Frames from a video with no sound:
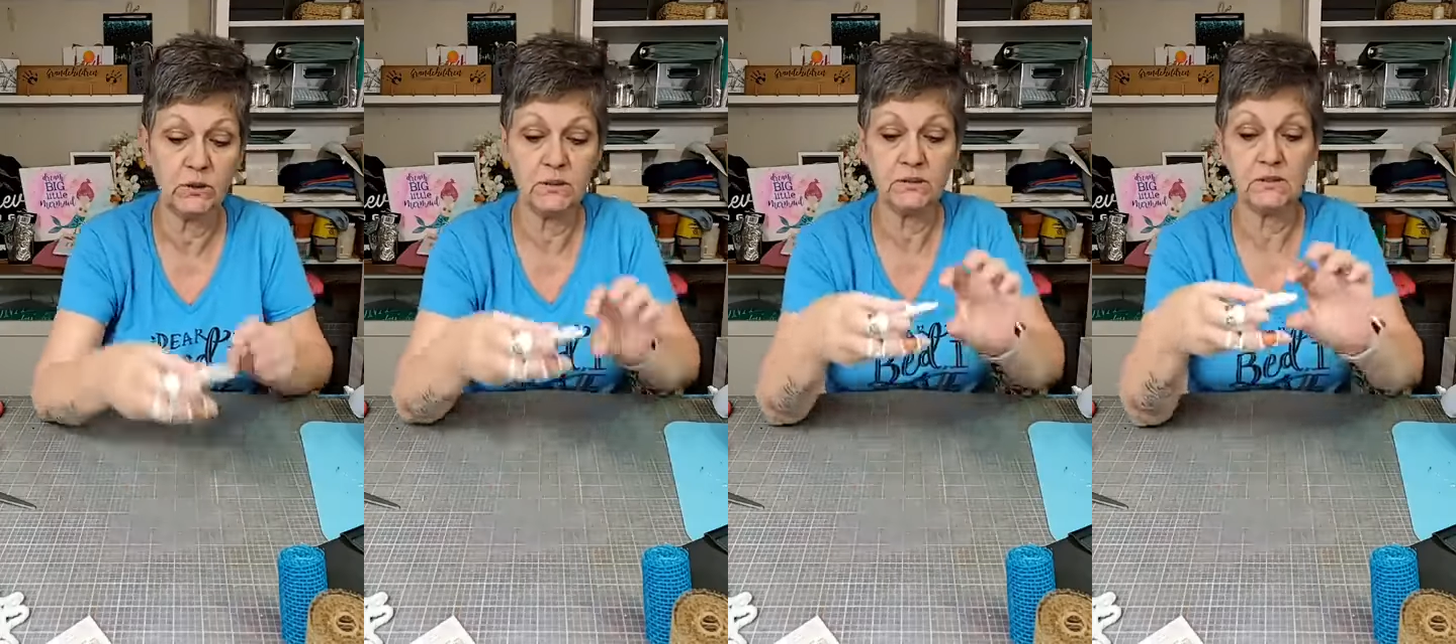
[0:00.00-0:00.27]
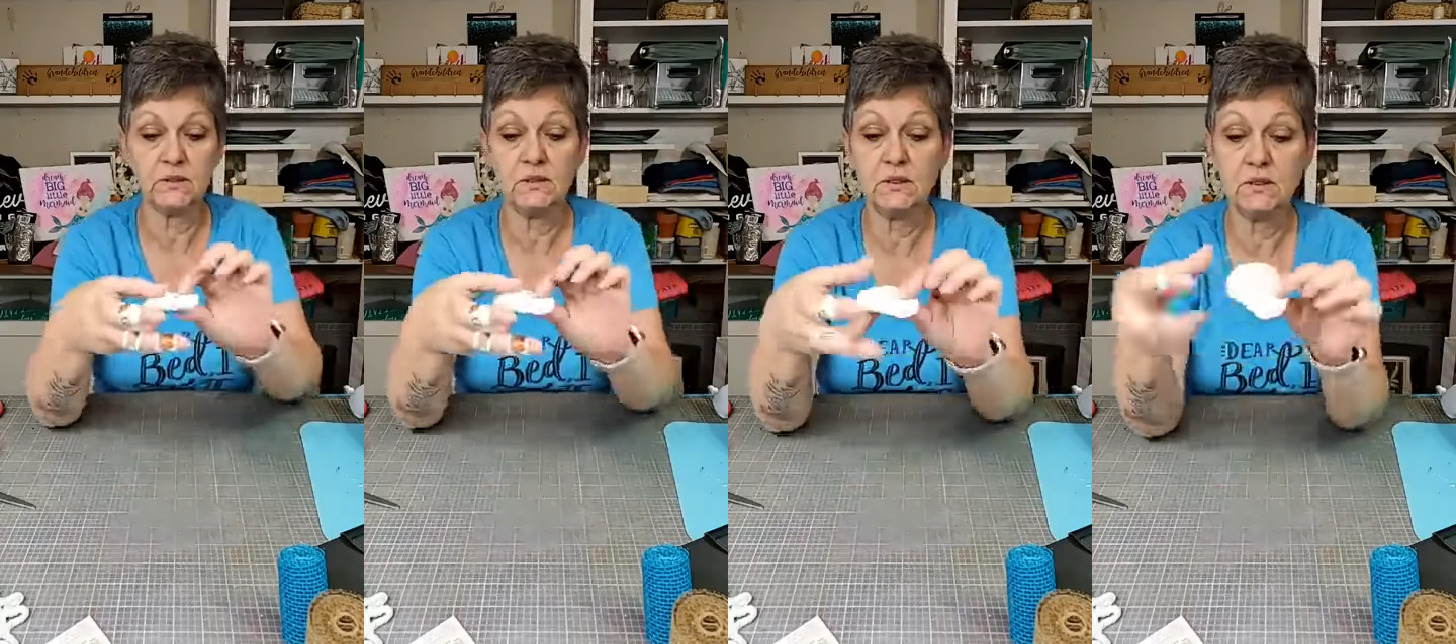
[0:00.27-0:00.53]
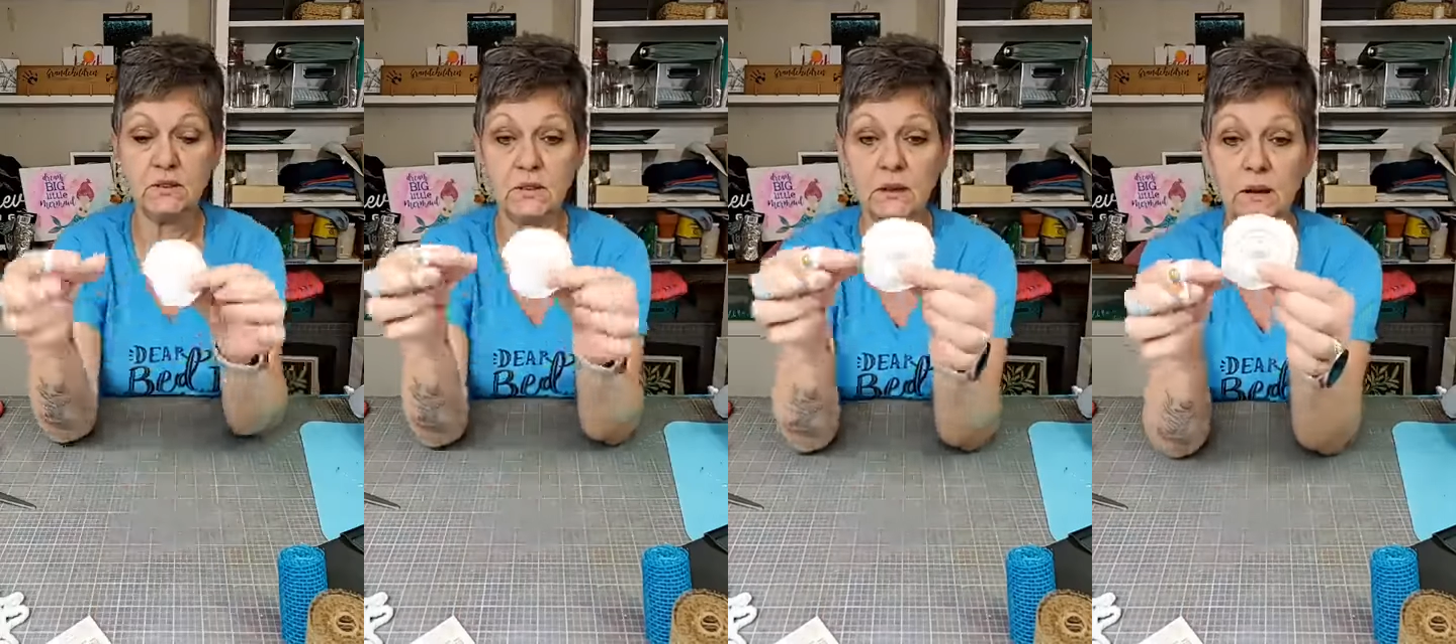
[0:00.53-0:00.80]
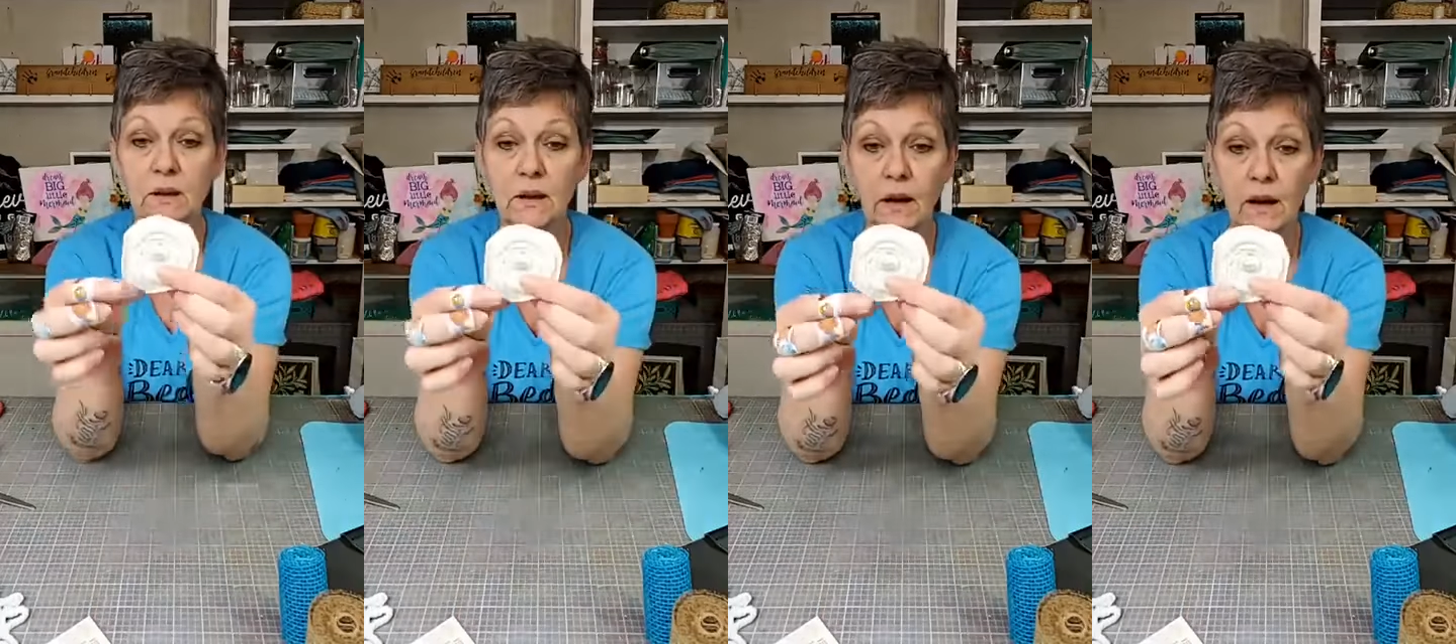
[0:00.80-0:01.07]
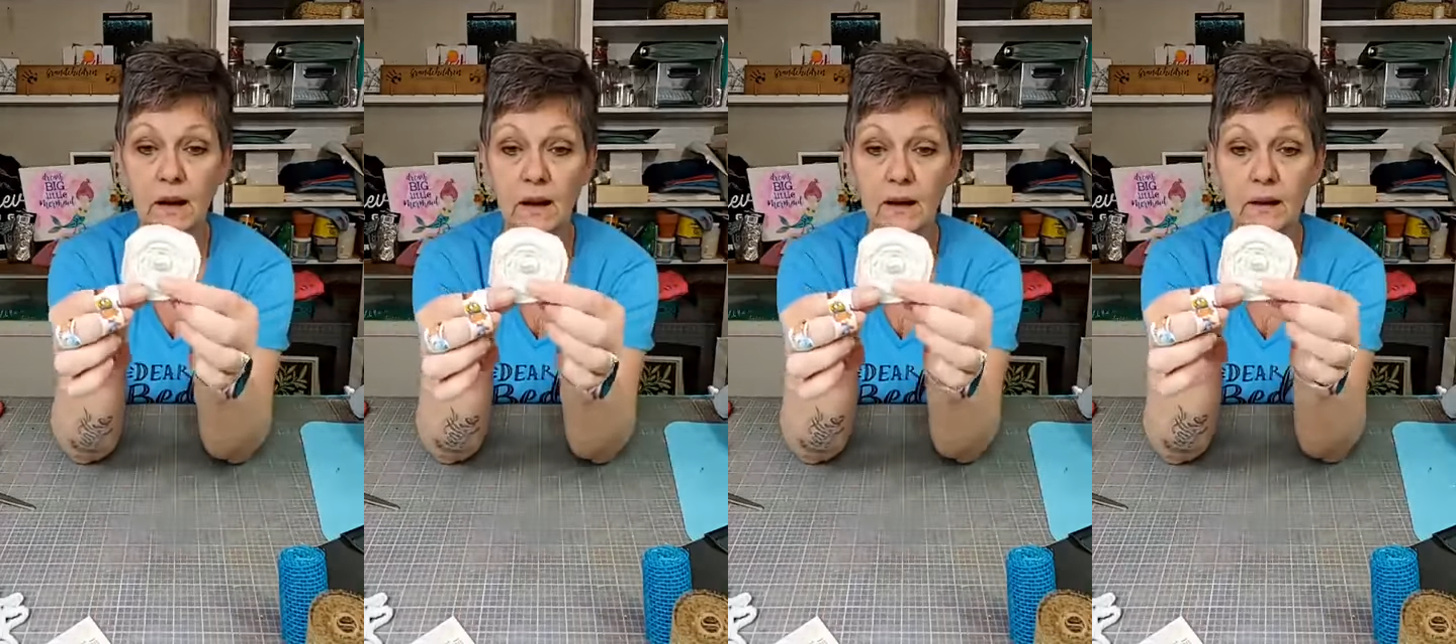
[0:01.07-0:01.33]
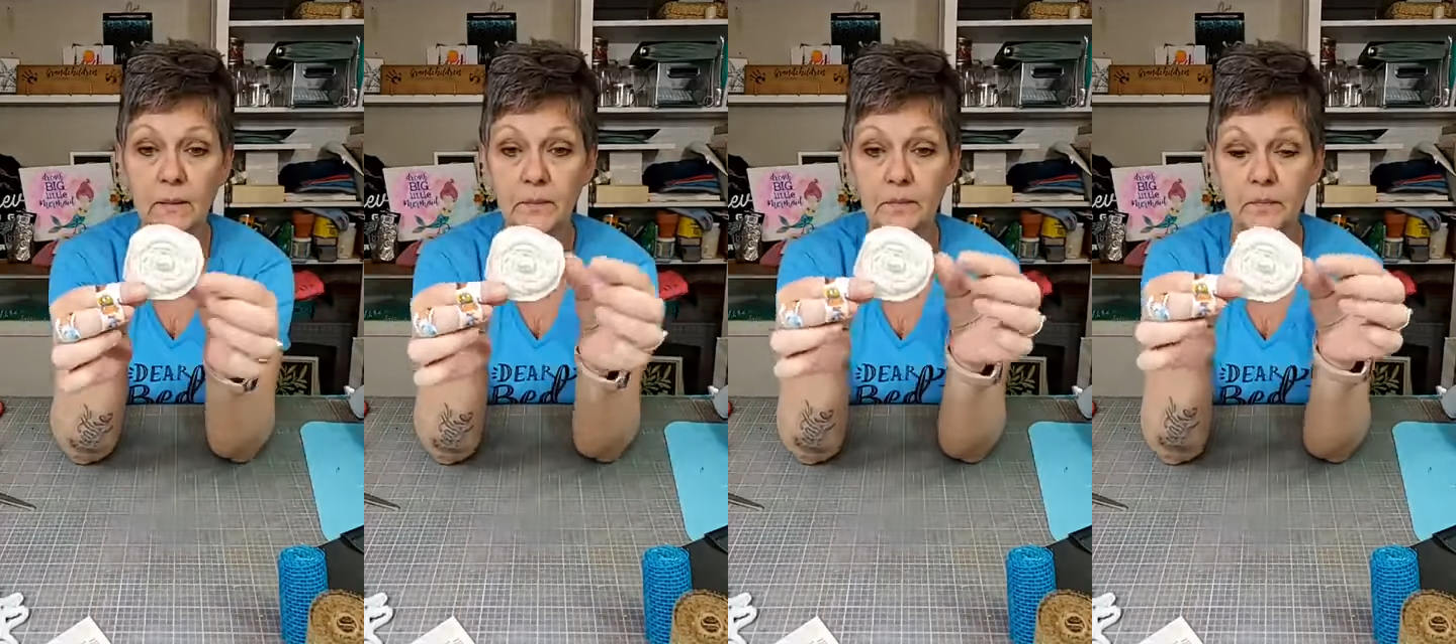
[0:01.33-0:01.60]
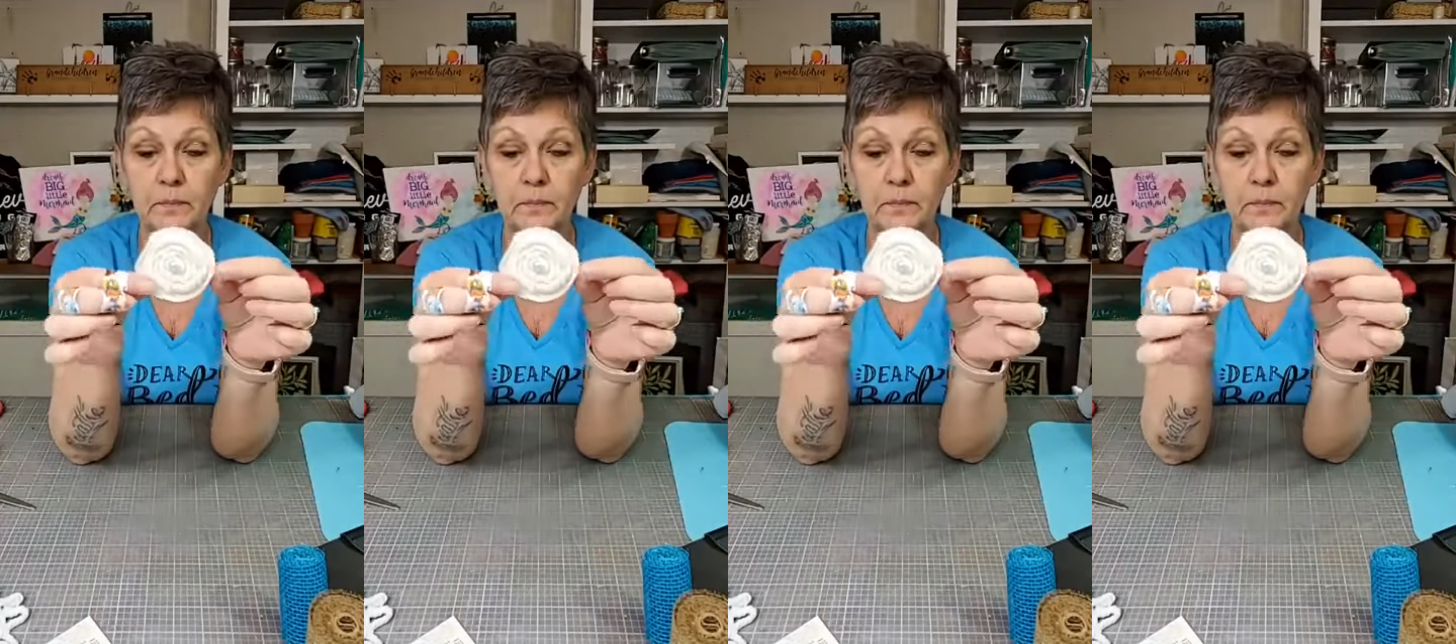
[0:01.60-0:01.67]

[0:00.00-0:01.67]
is this little guy.